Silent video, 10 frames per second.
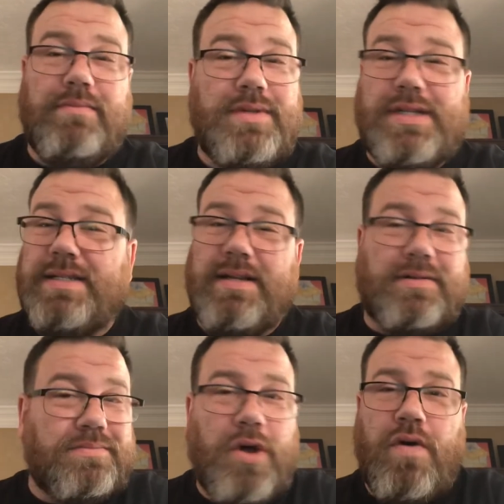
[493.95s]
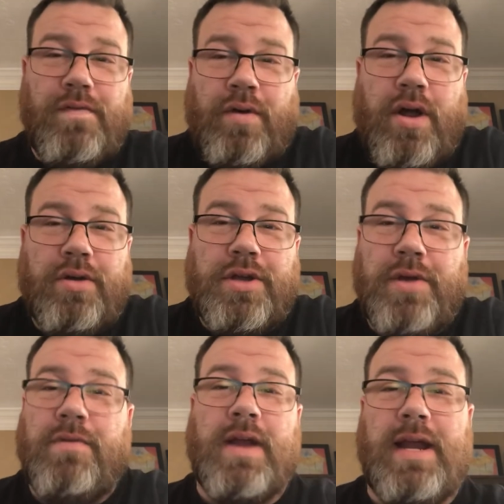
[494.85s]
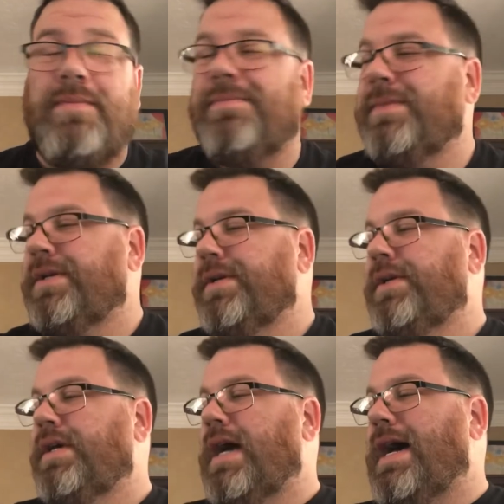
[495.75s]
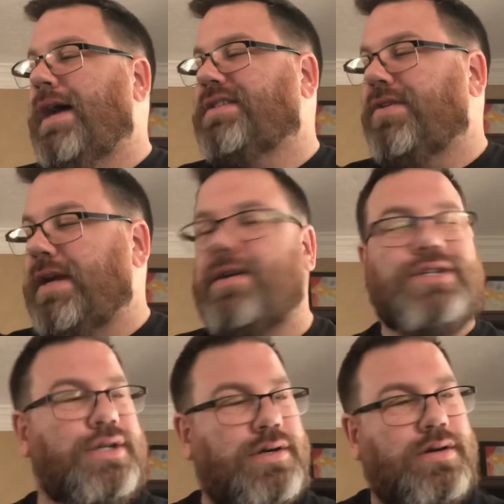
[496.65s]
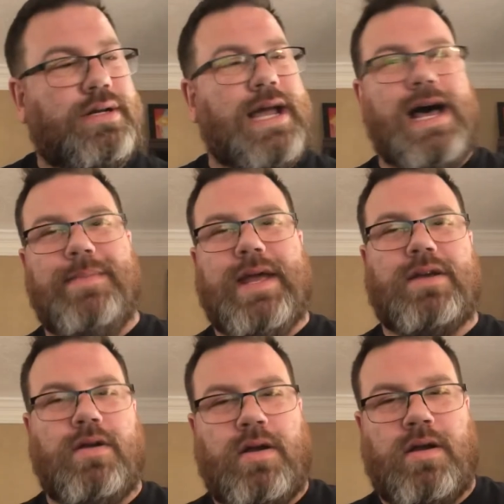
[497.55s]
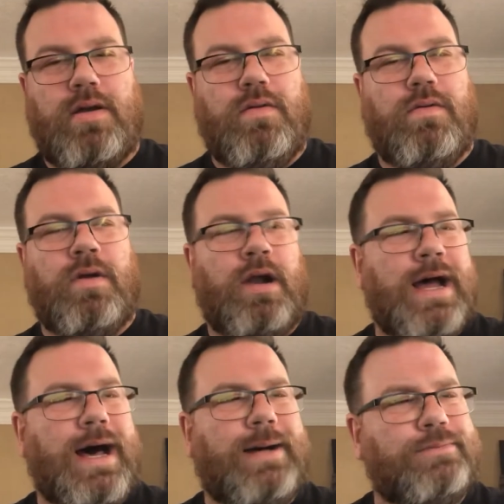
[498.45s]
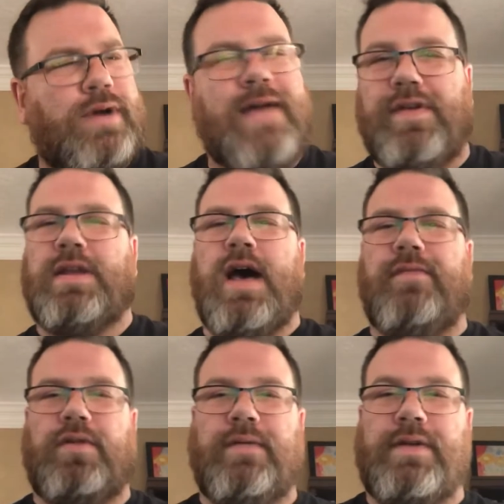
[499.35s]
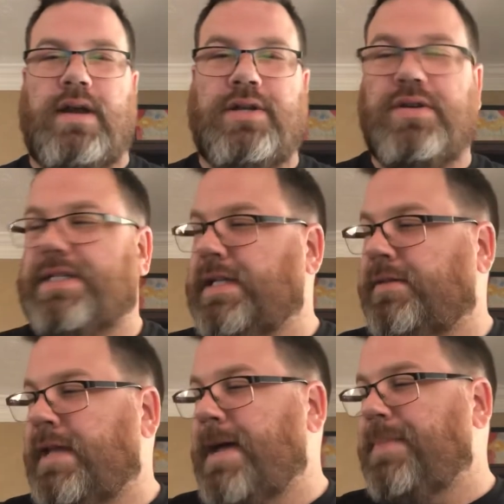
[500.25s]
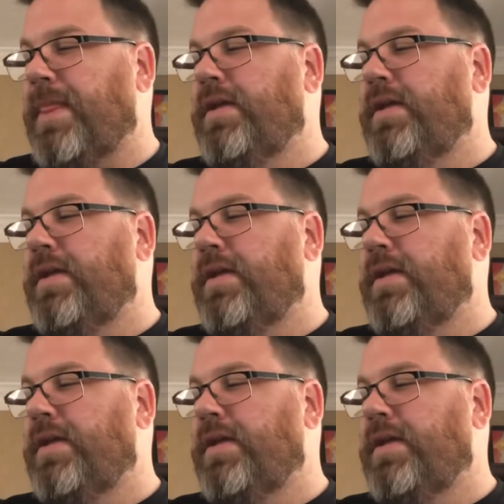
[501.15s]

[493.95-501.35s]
It's just an overall good read. So there's your comic or graphic novel if you're interested in that.